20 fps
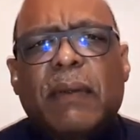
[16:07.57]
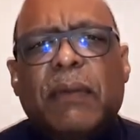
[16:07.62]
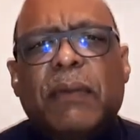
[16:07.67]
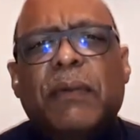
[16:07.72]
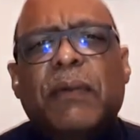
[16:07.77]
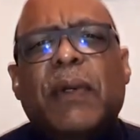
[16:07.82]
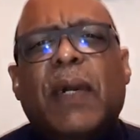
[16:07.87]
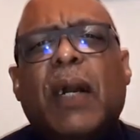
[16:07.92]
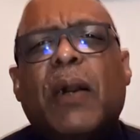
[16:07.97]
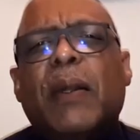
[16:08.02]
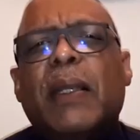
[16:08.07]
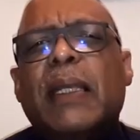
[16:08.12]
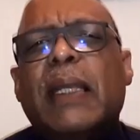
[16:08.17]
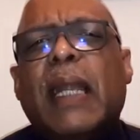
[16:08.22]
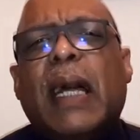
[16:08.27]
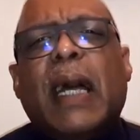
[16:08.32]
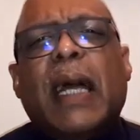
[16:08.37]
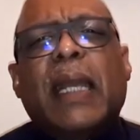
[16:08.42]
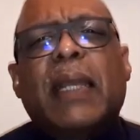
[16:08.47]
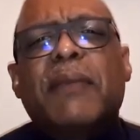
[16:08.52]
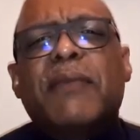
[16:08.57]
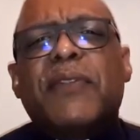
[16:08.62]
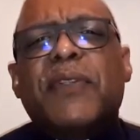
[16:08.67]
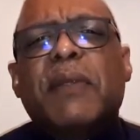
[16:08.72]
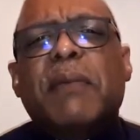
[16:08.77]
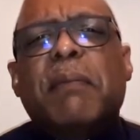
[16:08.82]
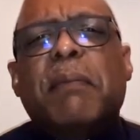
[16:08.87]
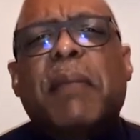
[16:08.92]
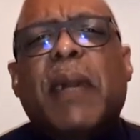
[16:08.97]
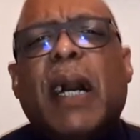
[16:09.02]
Through our lives
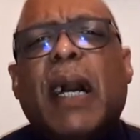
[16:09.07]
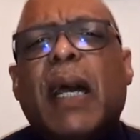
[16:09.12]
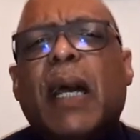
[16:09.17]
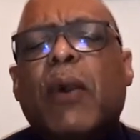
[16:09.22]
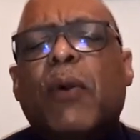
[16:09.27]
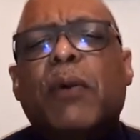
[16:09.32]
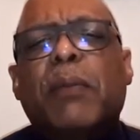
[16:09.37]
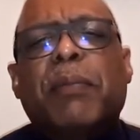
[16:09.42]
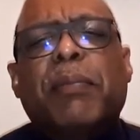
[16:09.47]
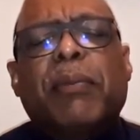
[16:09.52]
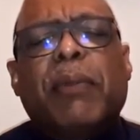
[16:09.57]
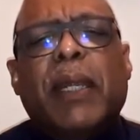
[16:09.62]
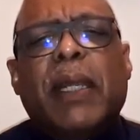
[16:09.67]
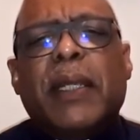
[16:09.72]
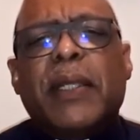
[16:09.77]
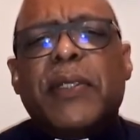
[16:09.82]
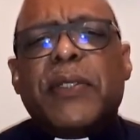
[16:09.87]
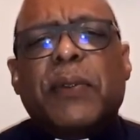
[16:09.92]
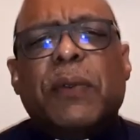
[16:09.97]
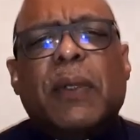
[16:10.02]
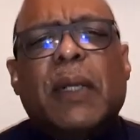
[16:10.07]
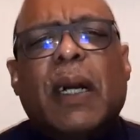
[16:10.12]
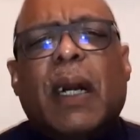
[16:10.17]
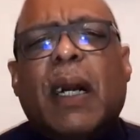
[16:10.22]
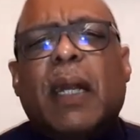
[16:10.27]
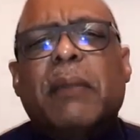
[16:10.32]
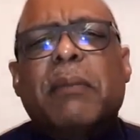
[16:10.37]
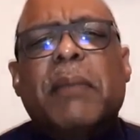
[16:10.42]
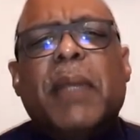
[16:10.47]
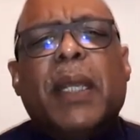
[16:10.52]
and by our prayers, O
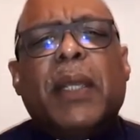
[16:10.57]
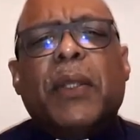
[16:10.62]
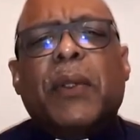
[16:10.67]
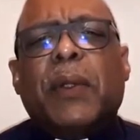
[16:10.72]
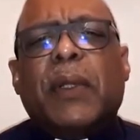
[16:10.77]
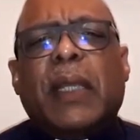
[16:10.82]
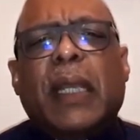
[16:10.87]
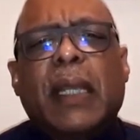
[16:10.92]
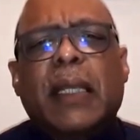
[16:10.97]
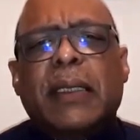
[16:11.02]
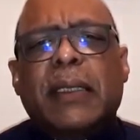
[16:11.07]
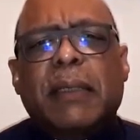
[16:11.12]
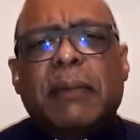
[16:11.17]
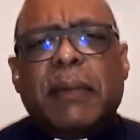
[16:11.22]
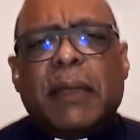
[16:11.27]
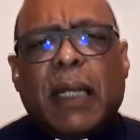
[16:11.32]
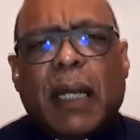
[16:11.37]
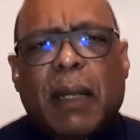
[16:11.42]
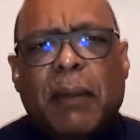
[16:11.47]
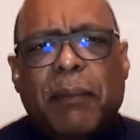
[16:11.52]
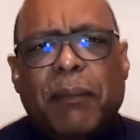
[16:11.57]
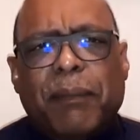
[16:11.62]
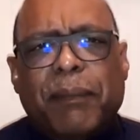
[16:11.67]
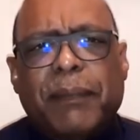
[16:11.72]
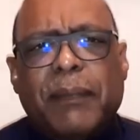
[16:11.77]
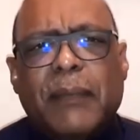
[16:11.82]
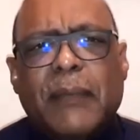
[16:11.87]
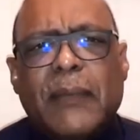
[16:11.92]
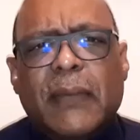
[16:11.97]
God, may your kingdom come.